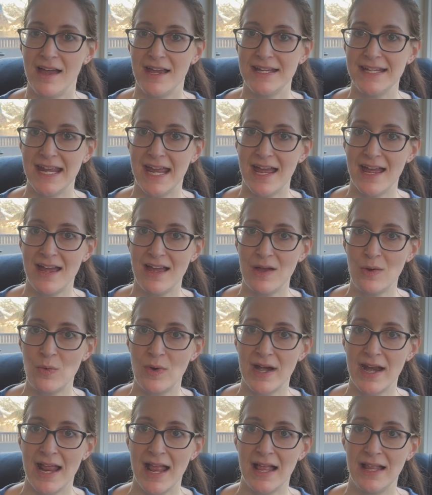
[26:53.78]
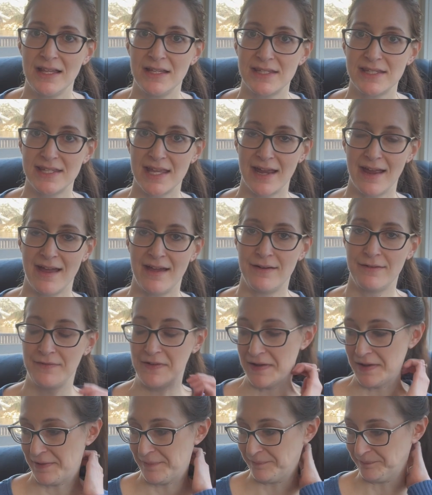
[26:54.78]
Yeah, what else? I have
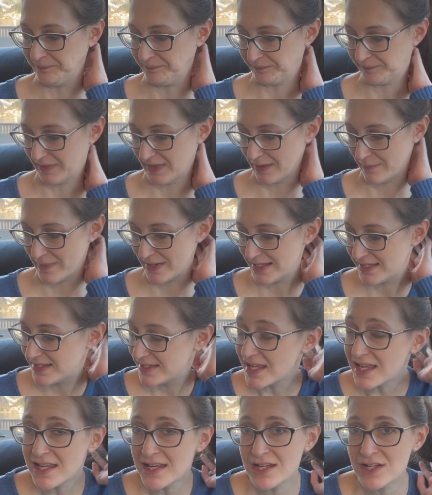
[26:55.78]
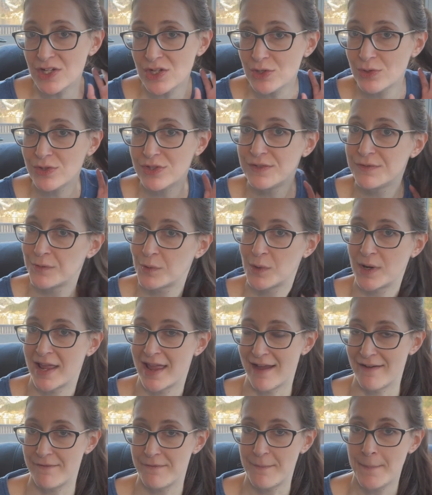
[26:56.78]
my son, who's
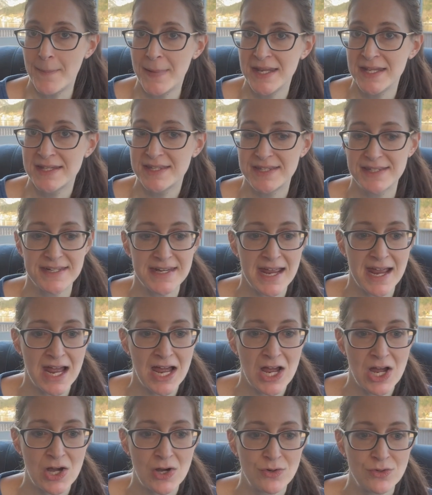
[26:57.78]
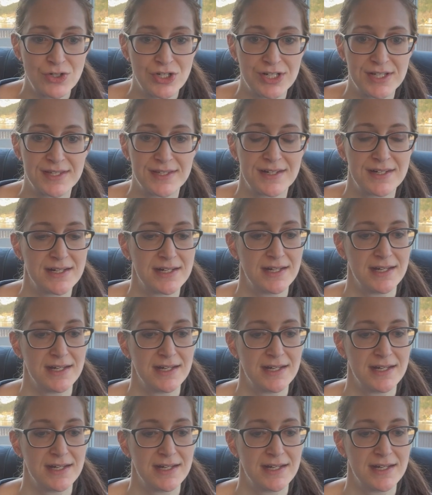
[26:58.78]
4.5 months now, just